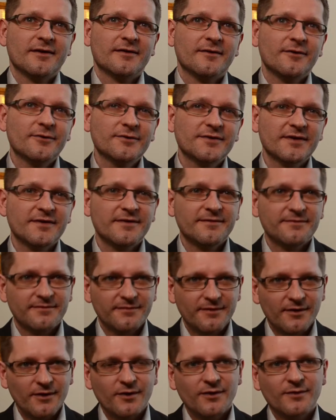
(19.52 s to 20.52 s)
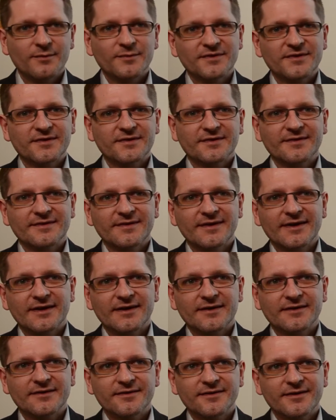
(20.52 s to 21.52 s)
Those are the firms
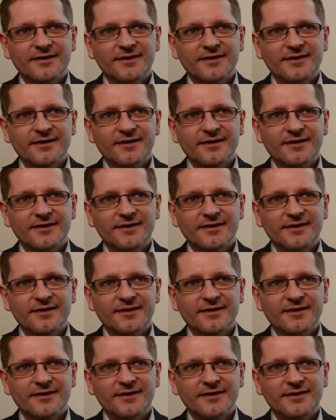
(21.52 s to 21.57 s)
that